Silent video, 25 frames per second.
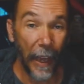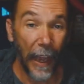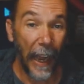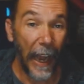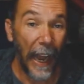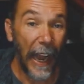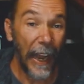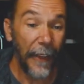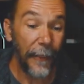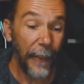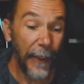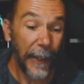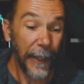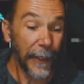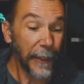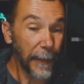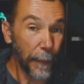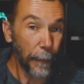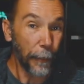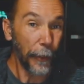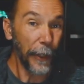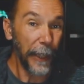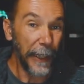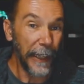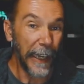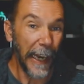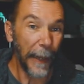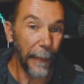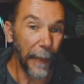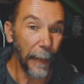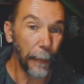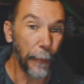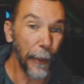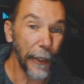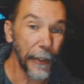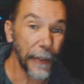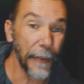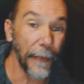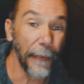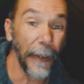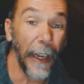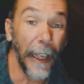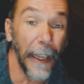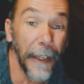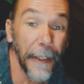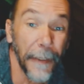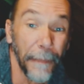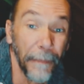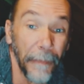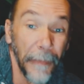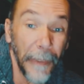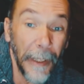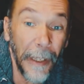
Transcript: I think it's a pretty damn impressive light.